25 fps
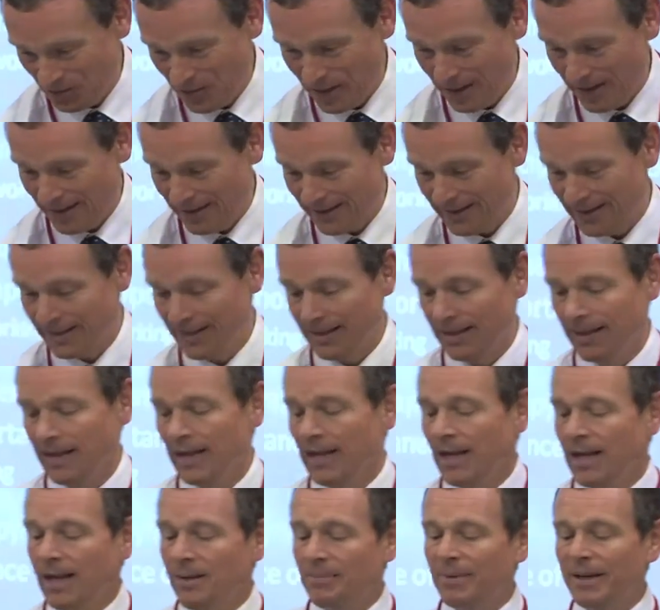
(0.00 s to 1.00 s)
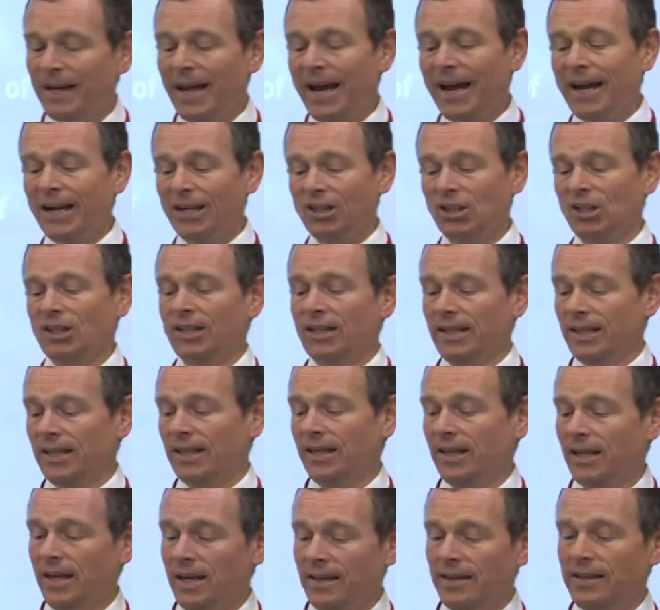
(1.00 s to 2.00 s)
went. But
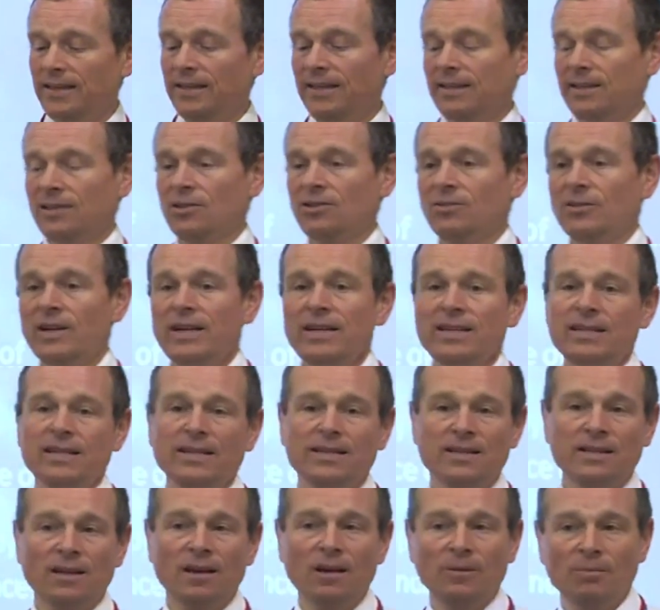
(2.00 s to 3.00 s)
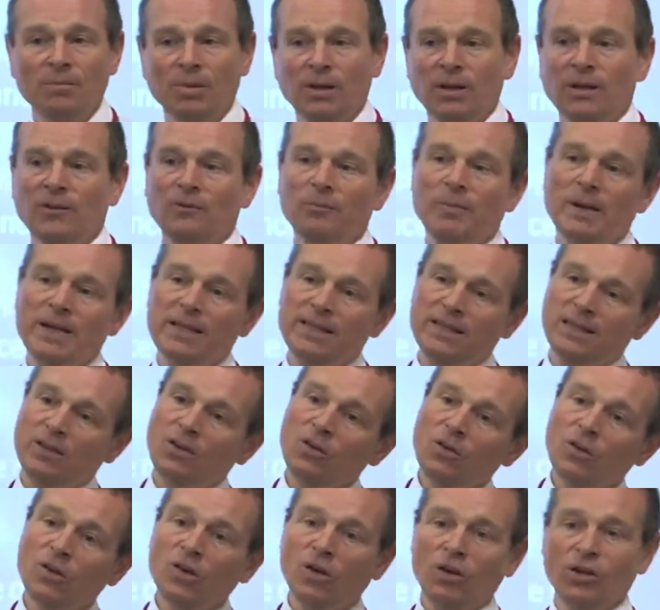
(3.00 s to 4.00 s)
actually, this is a great example of basic
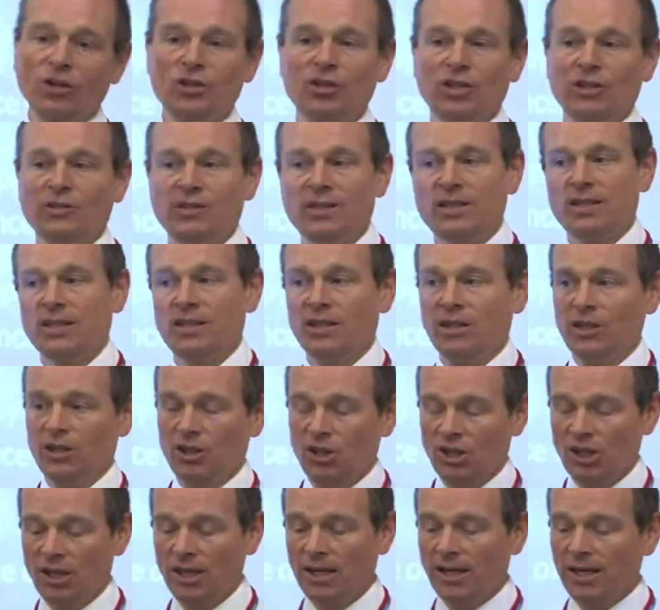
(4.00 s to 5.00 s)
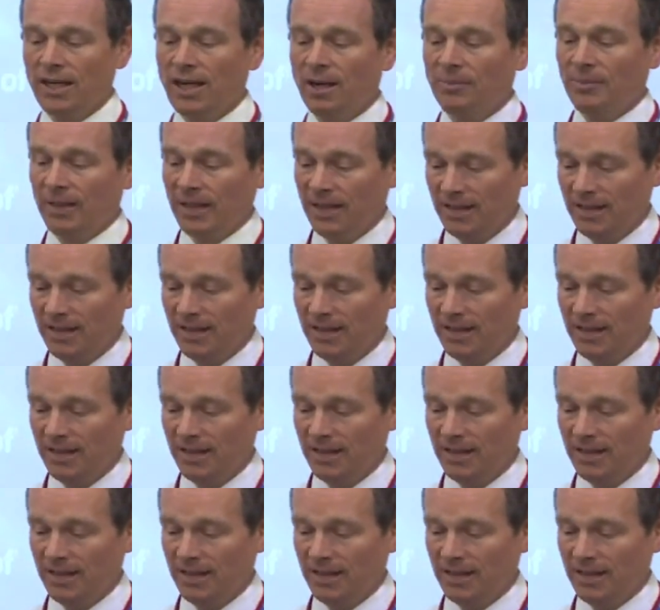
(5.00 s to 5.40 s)
oncology research coming